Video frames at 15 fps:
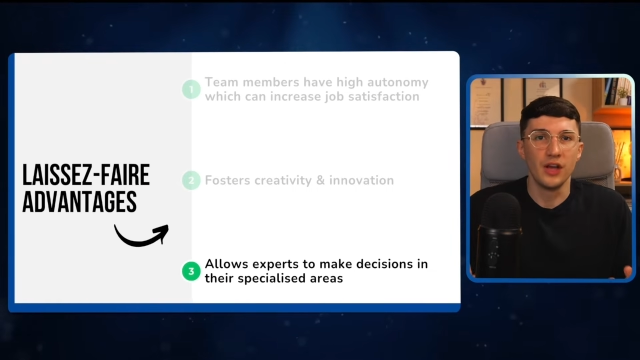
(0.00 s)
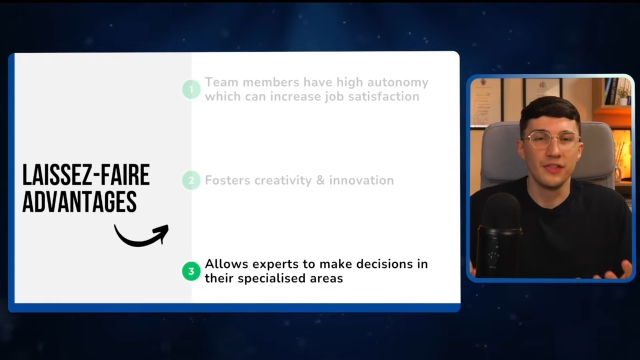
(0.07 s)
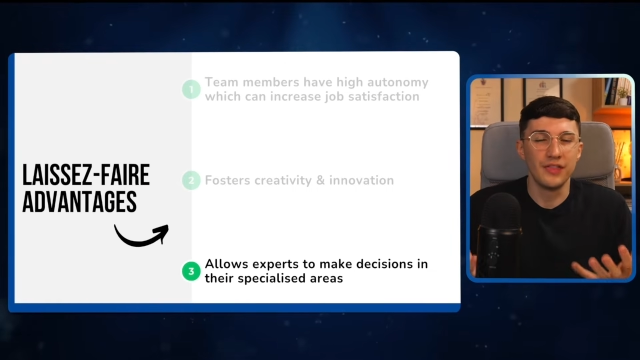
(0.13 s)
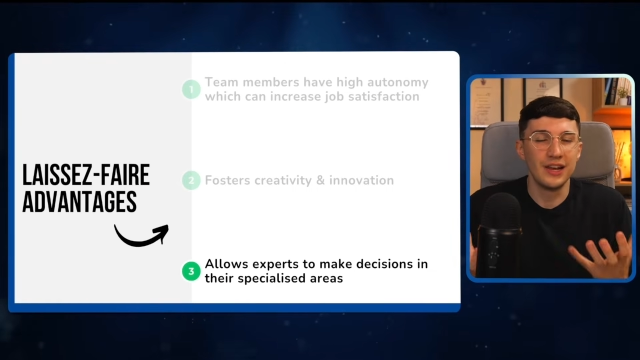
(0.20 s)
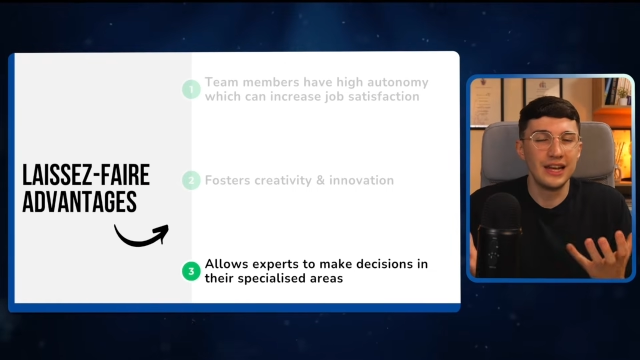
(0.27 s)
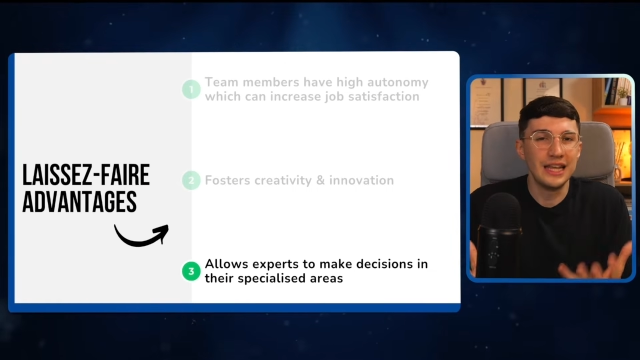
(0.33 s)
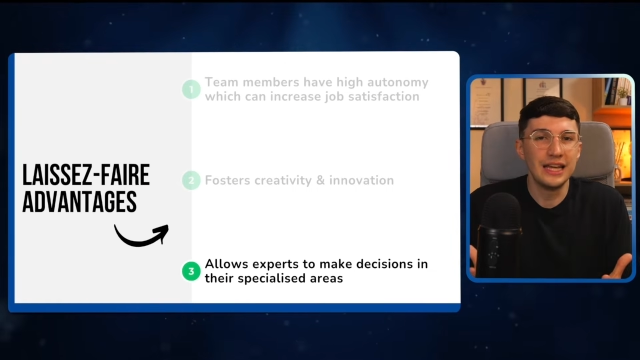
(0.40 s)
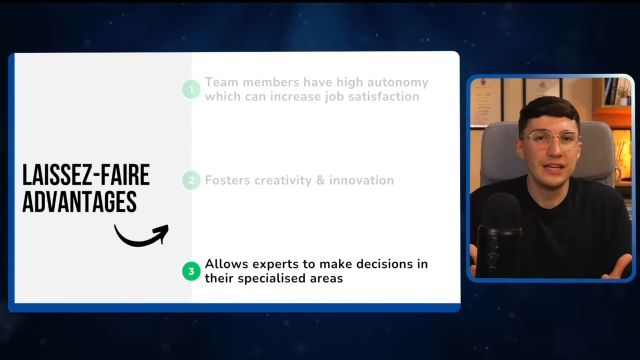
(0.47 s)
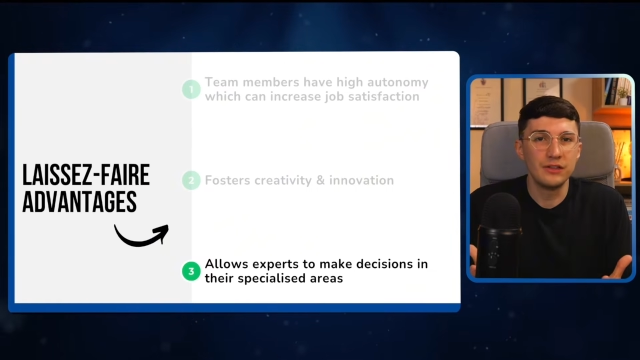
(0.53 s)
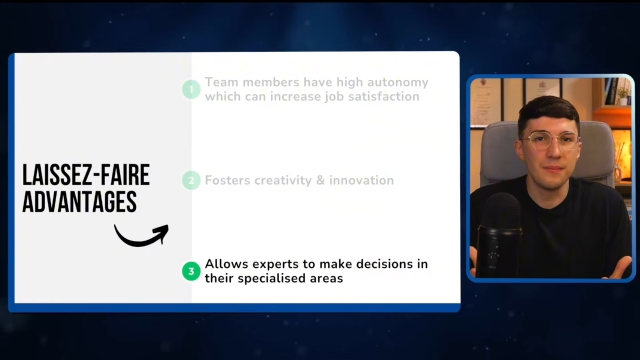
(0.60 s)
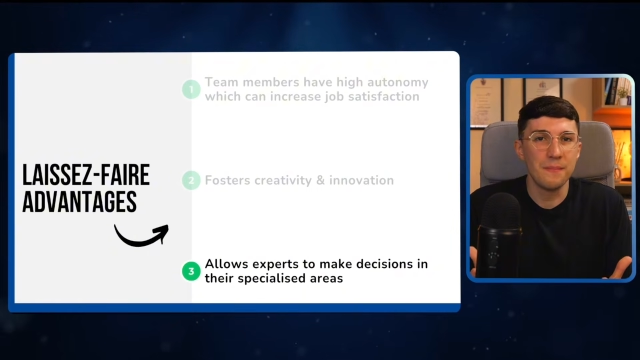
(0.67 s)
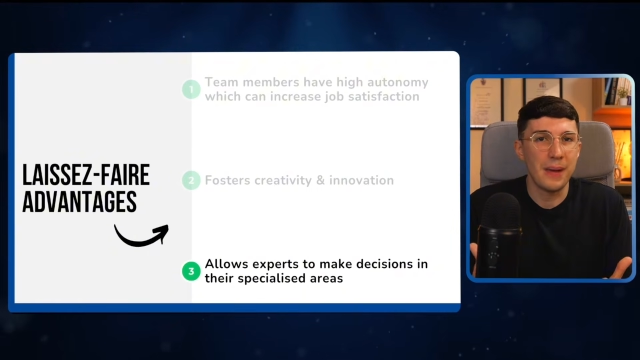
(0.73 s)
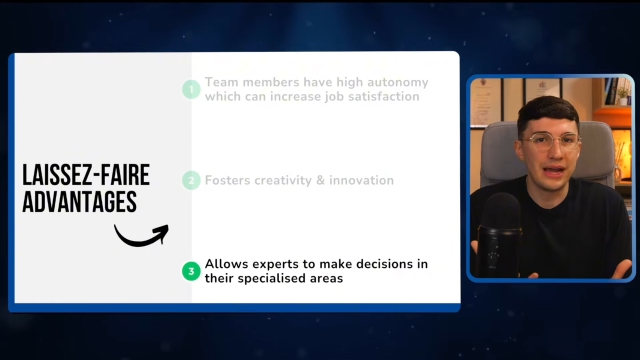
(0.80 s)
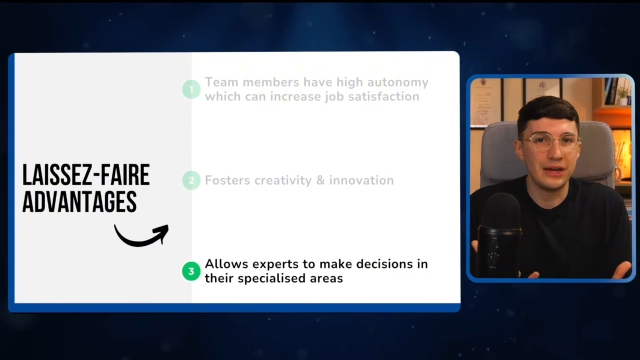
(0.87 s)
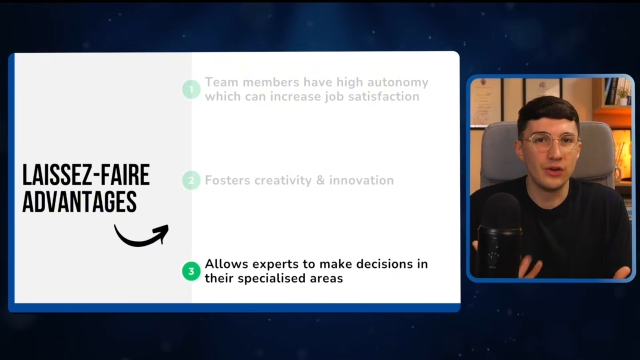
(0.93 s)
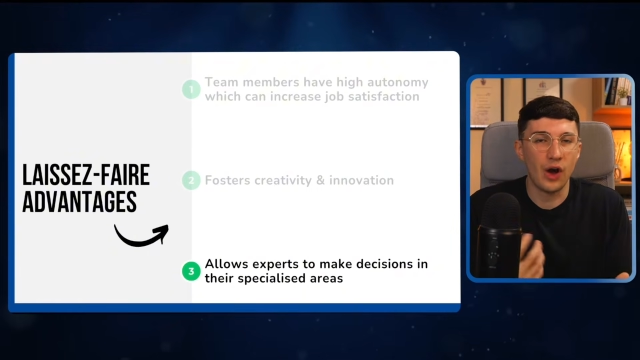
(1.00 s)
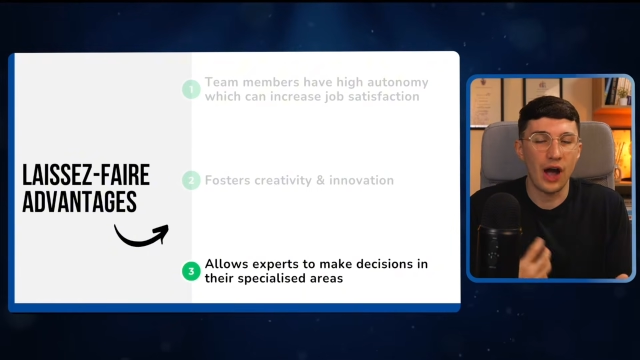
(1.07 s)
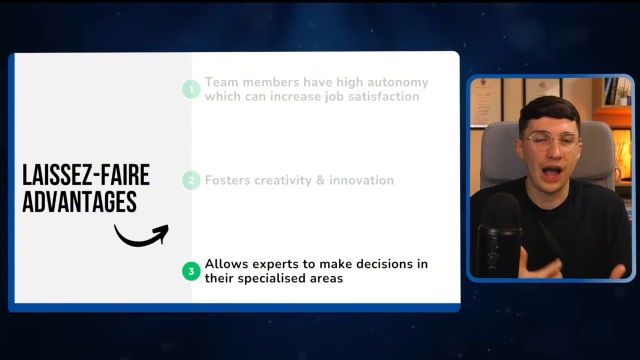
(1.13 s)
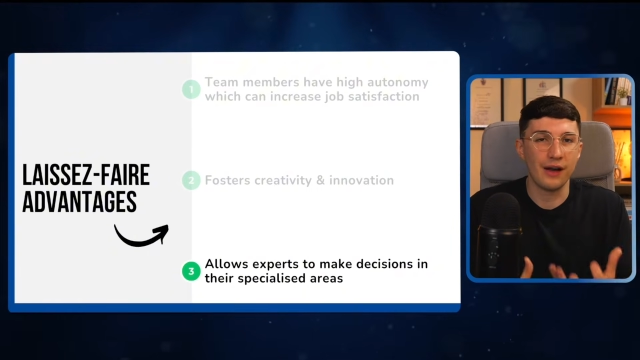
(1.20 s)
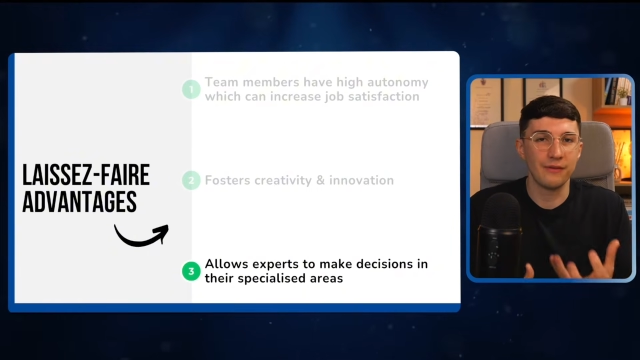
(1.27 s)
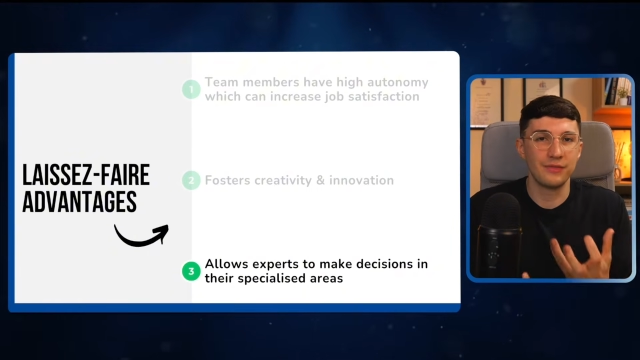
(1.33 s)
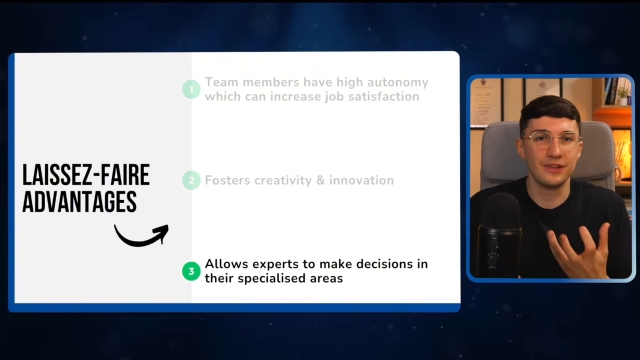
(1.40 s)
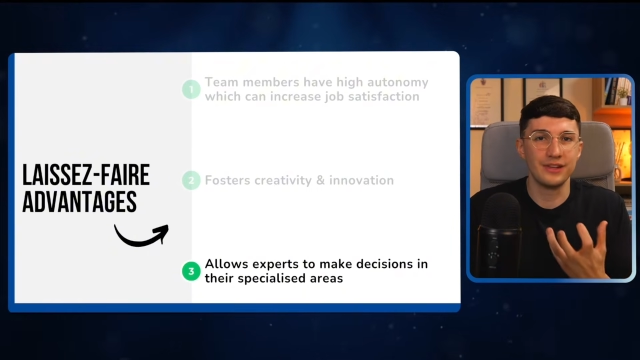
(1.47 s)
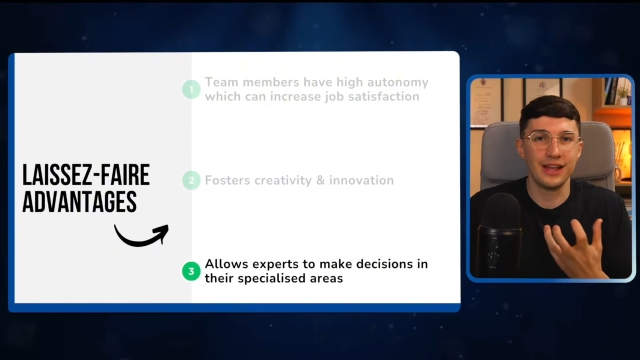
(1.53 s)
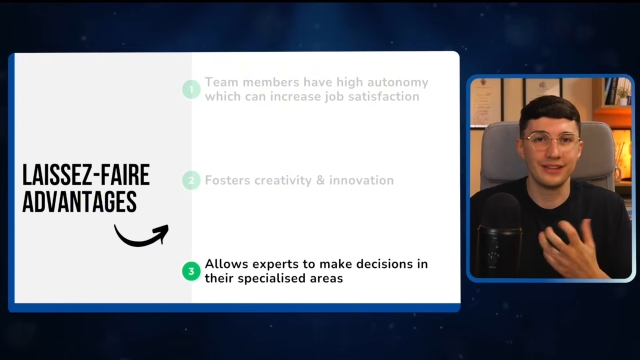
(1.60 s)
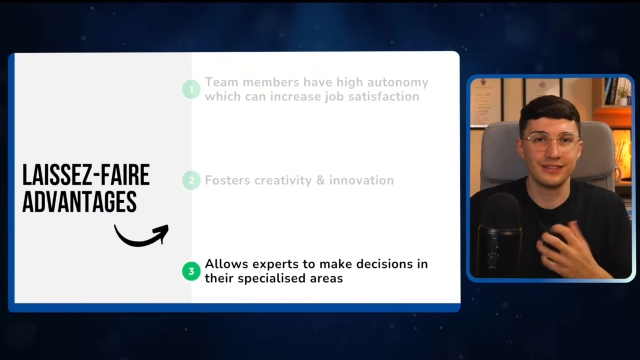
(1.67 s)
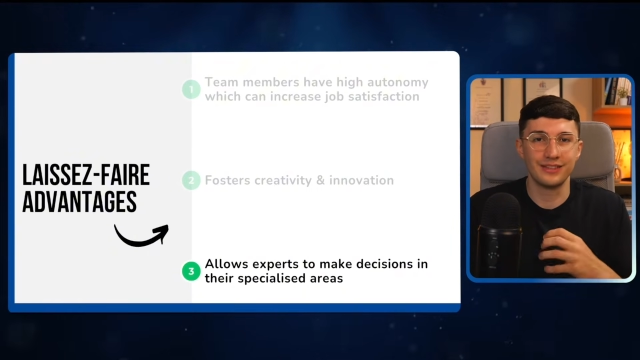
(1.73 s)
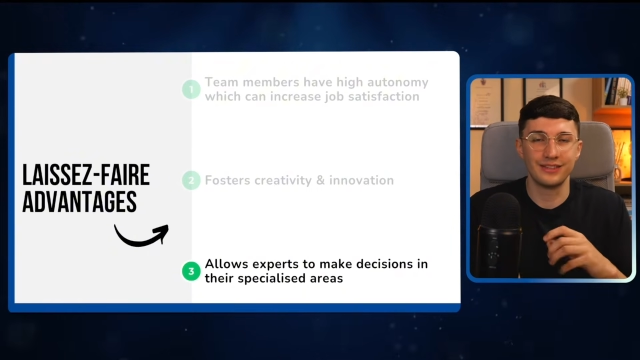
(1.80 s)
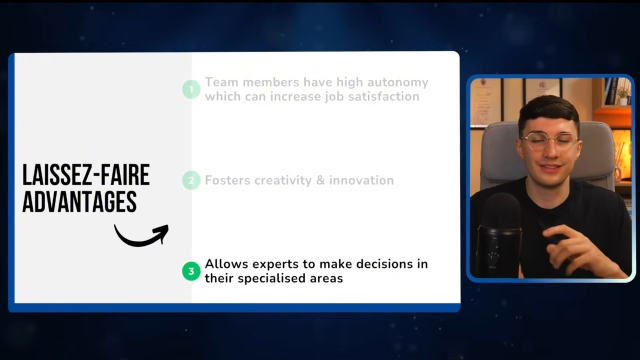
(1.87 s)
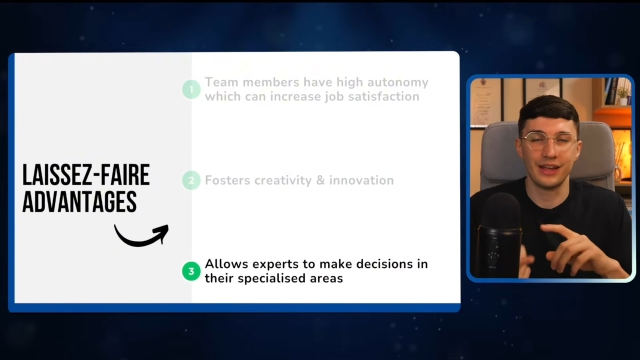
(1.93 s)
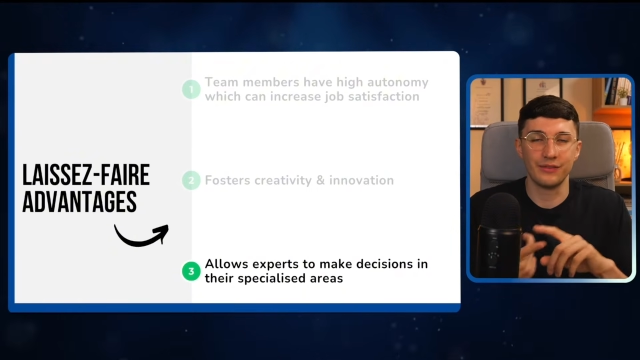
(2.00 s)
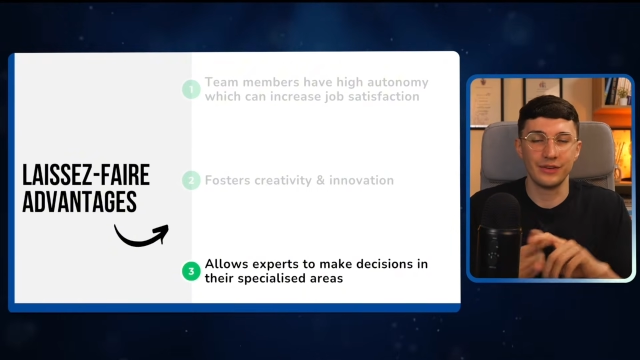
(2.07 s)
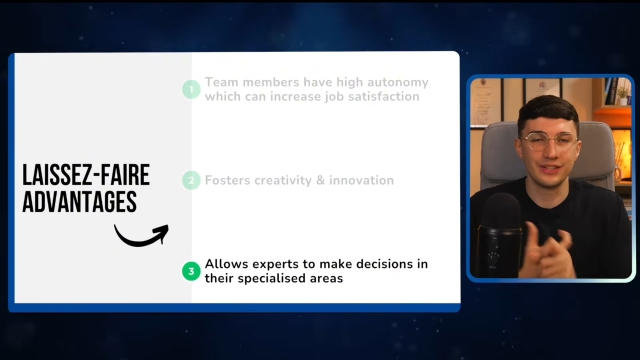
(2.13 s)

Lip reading: the leader may not have the necessary